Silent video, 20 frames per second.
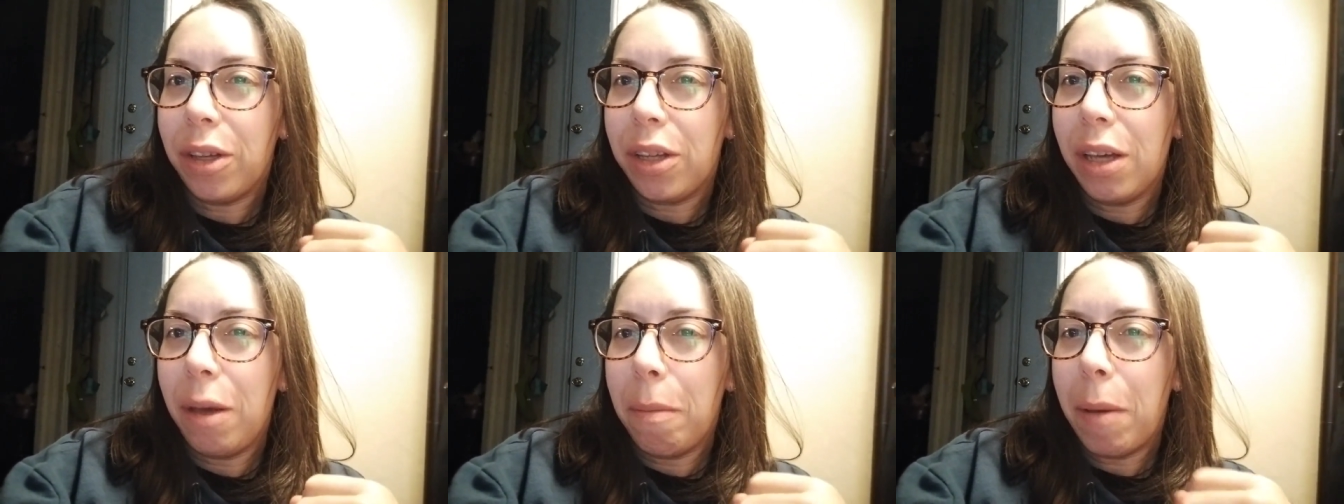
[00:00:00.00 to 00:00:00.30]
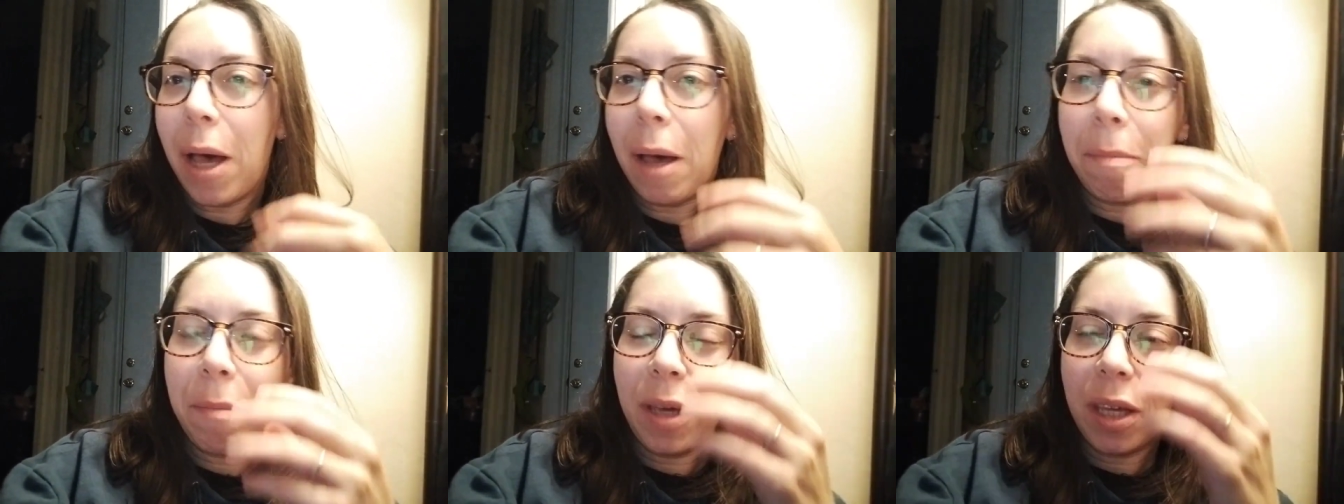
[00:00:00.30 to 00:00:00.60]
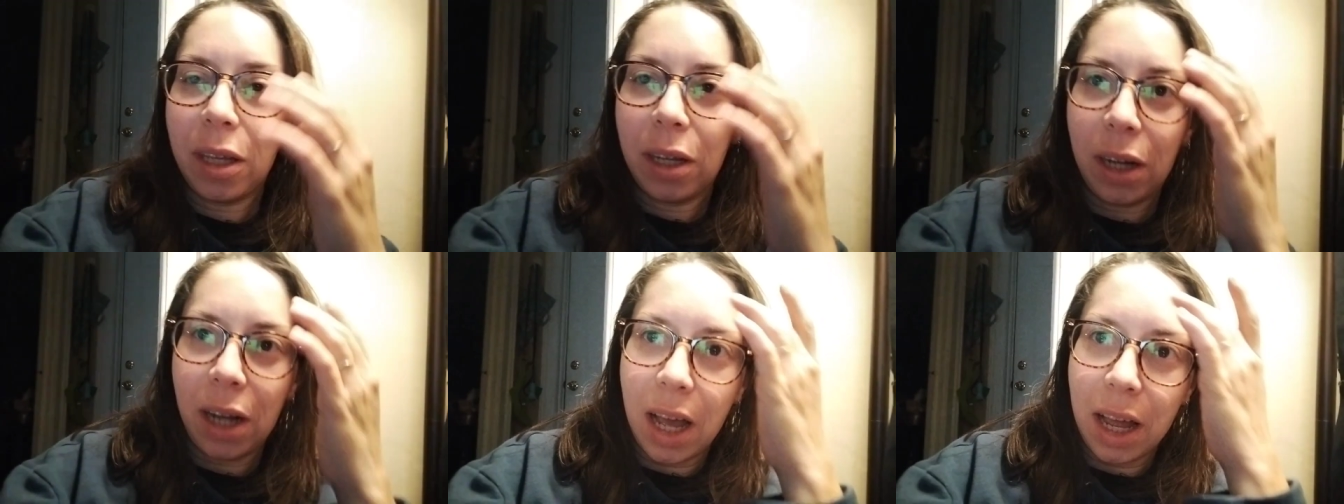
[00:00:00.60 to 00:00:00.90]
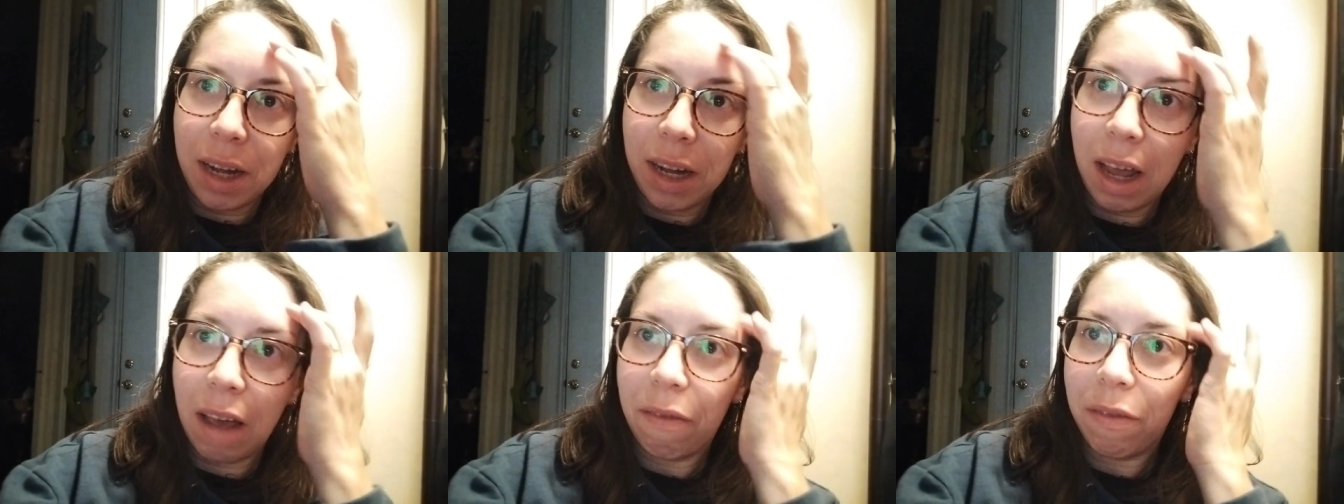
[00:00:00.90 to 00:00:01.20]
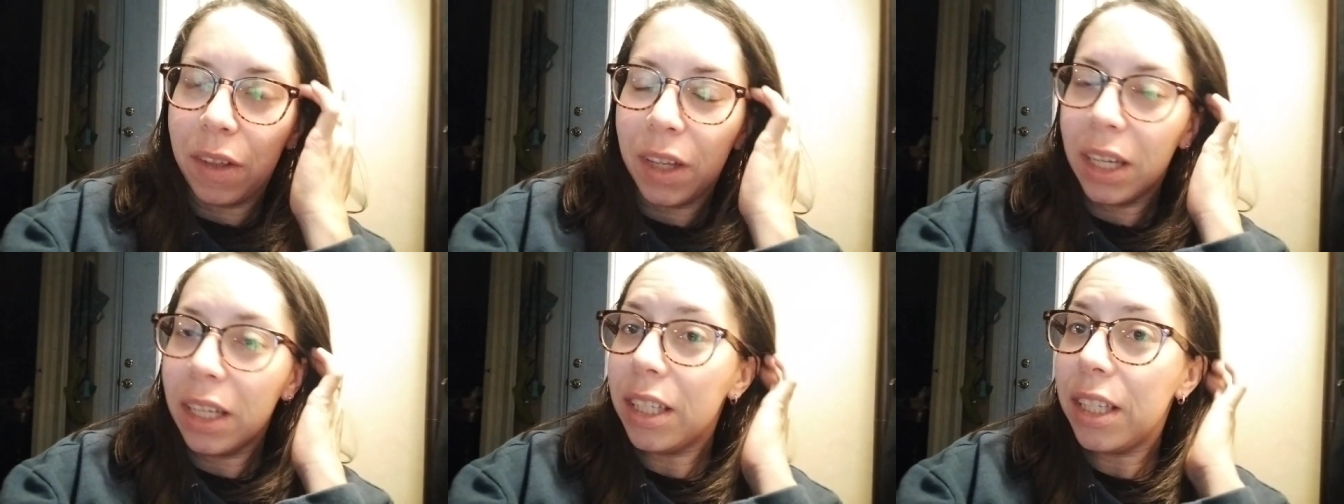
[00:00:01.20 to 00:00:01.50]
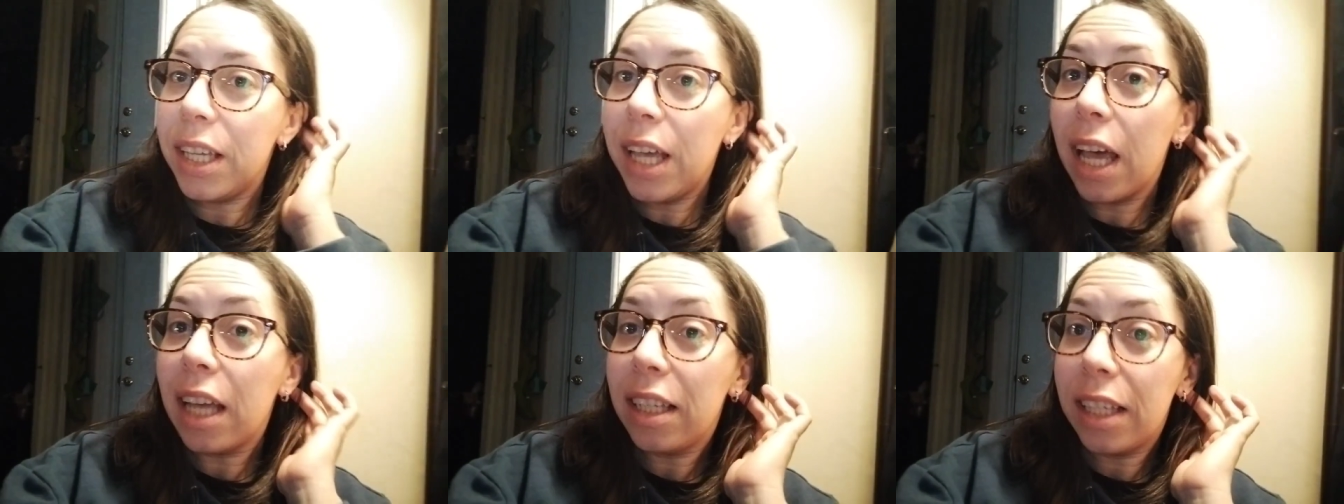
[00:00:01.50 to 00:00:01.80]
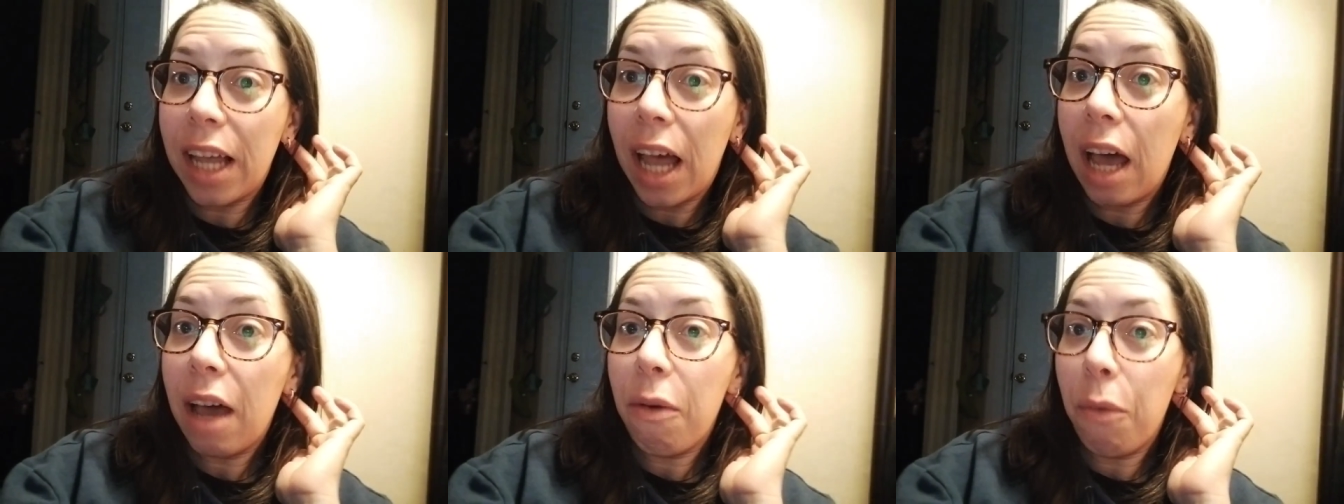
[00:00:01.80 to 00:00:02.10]
popular on Netflix. Yes,
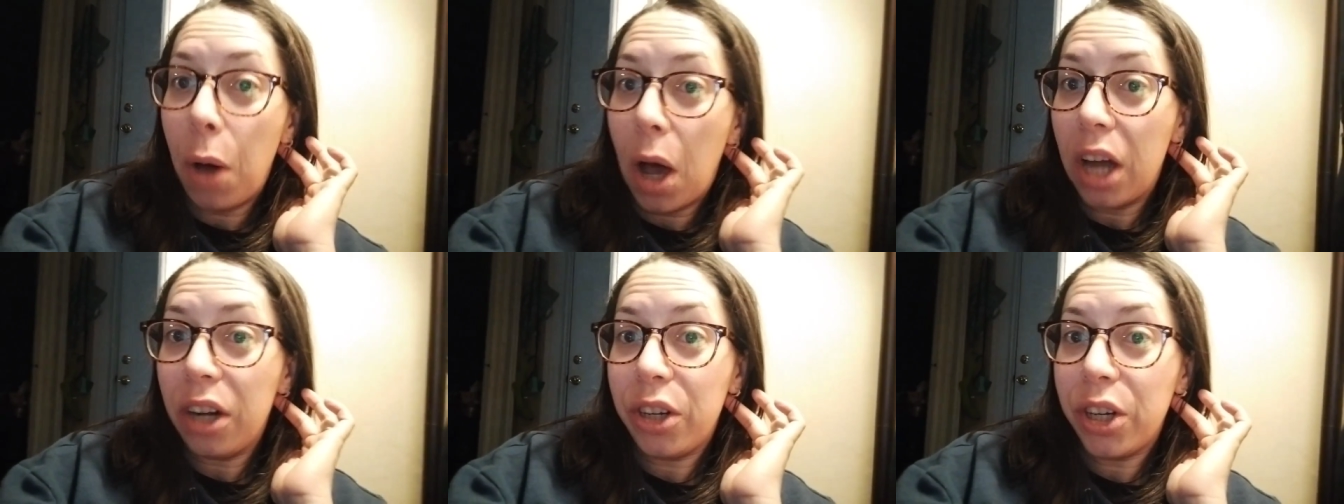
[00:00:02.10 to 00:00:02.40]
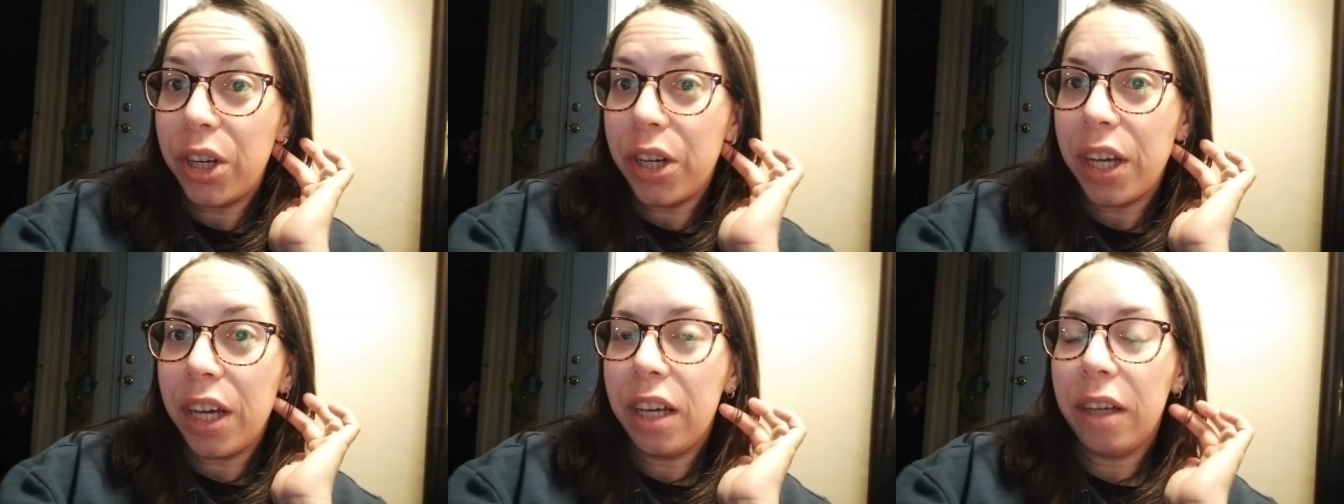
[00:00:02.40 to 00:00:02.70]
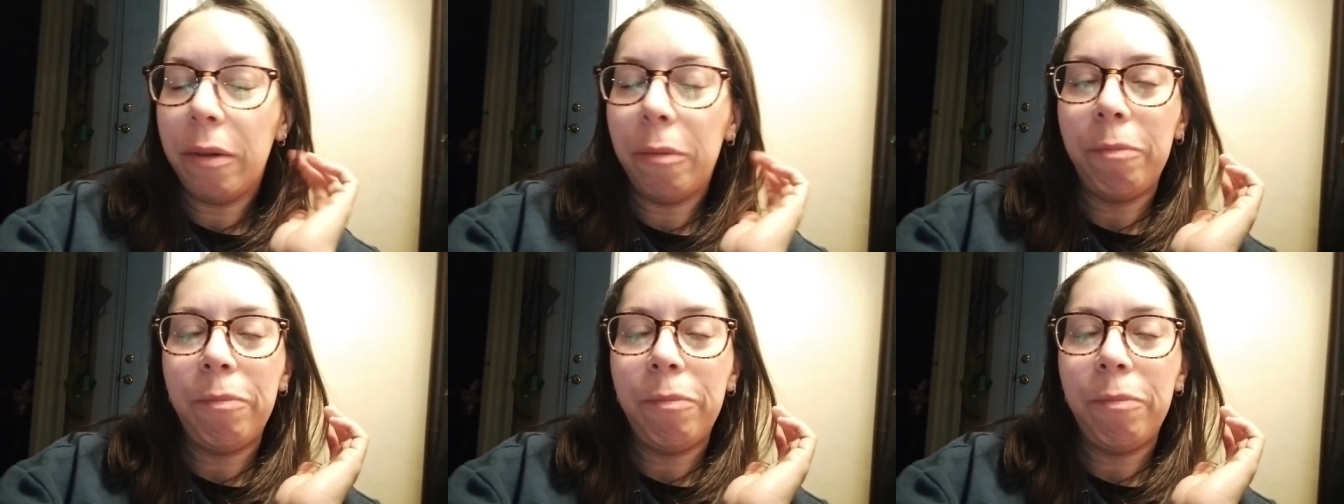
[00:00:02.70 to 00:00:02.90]
I watched it,